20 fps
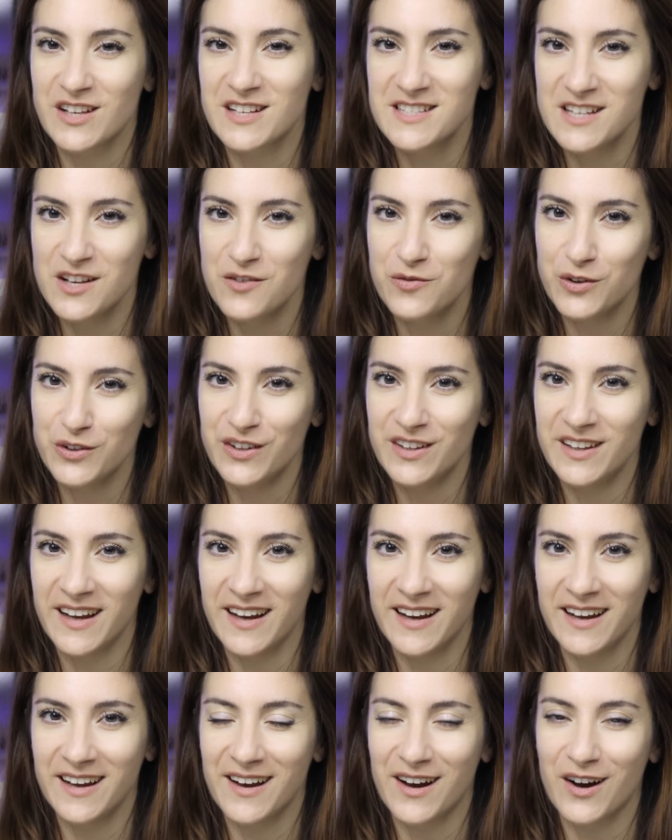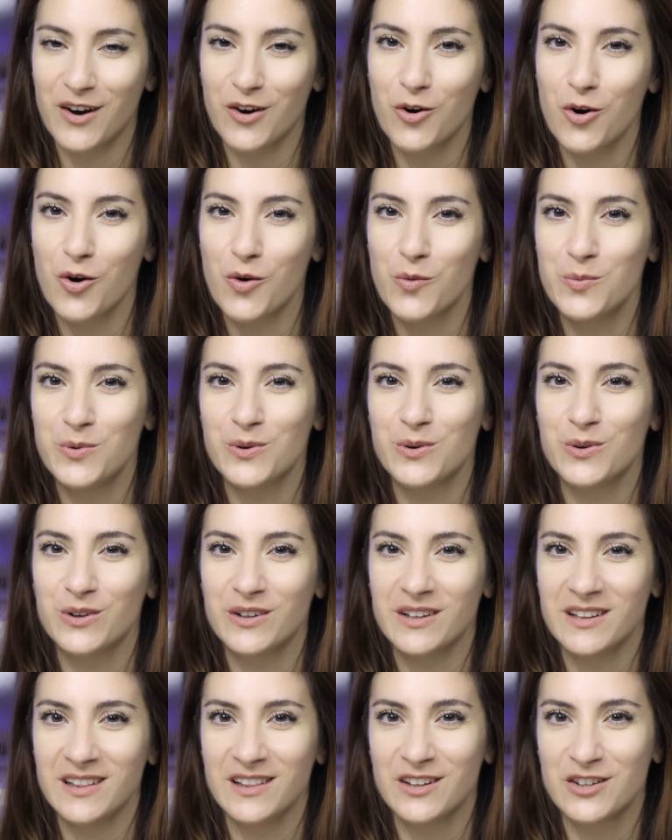that's it for today, I hope you
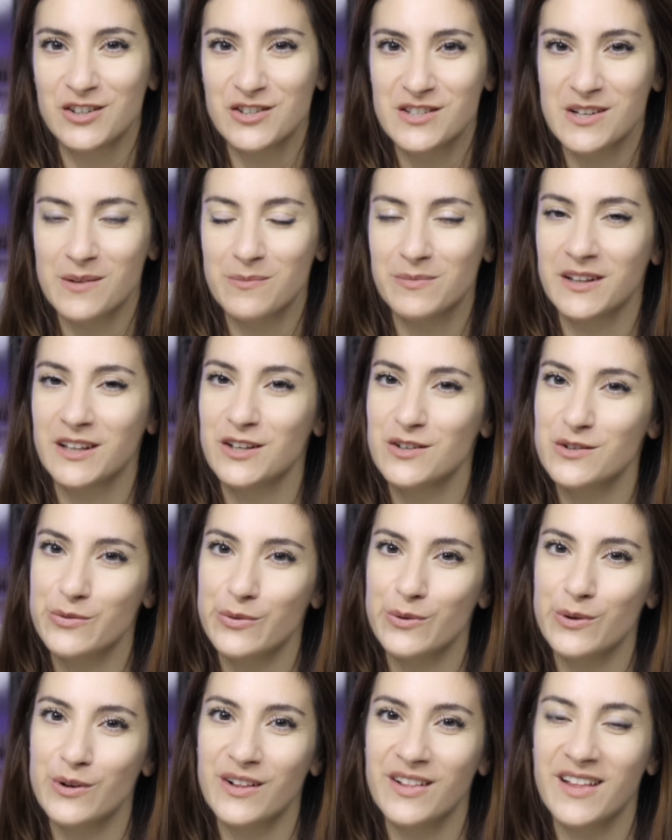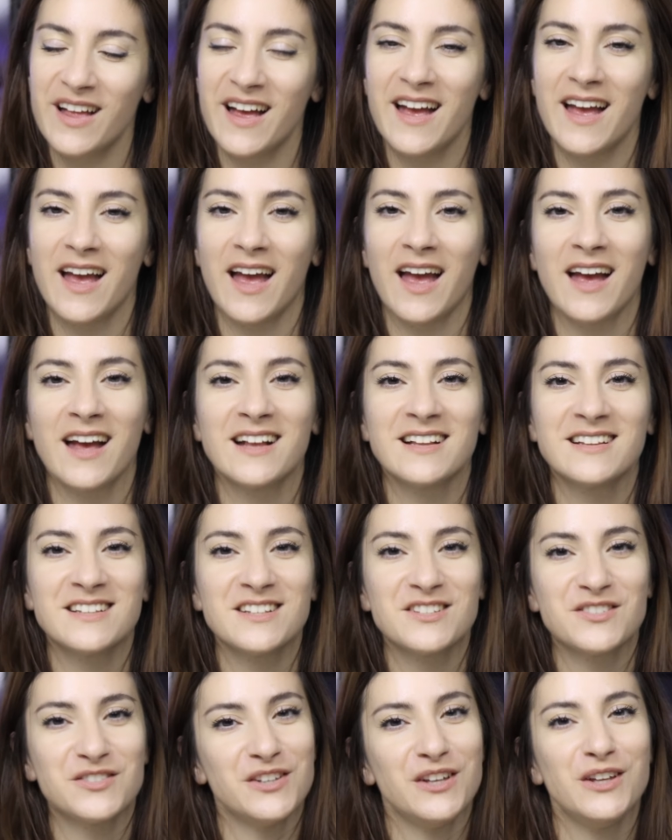learned something useful
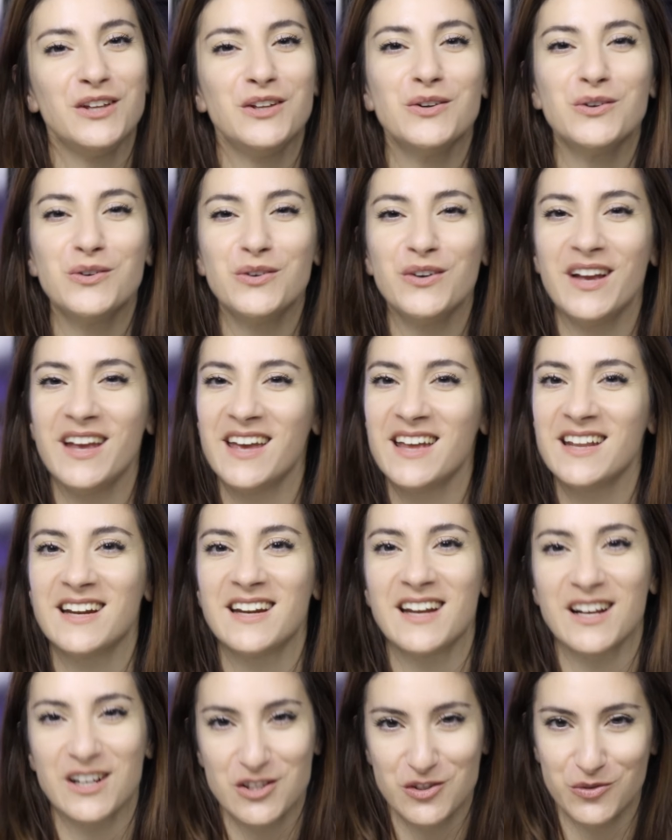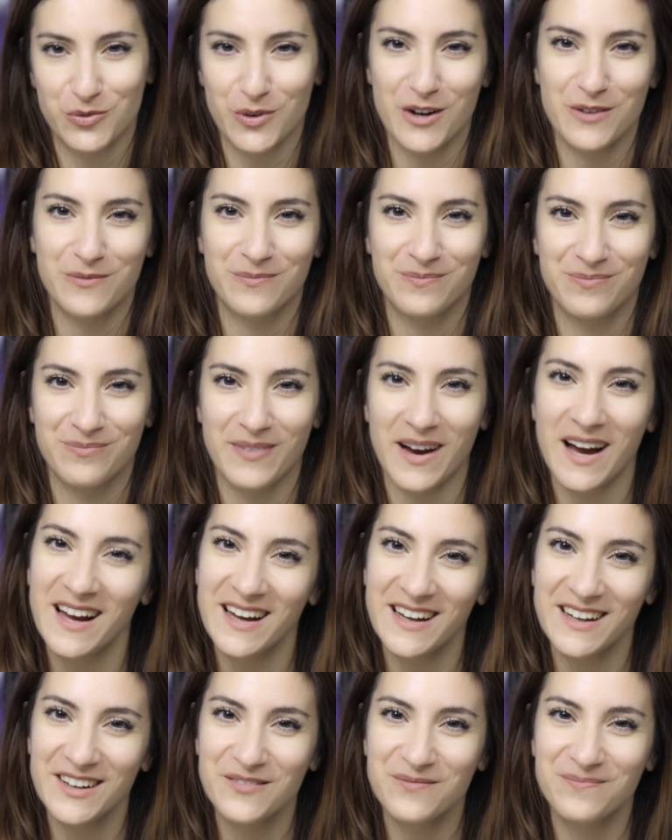and see you in the next one.
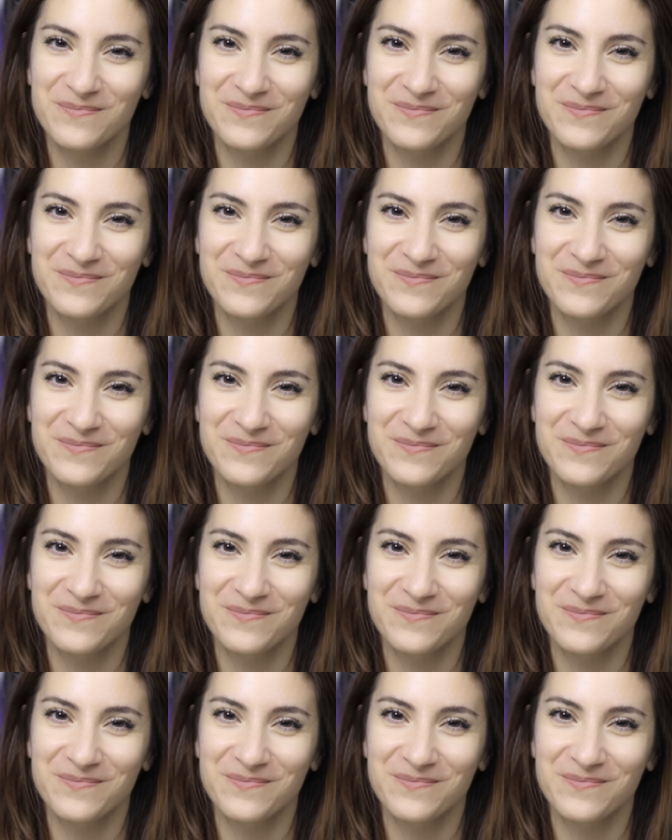Bye!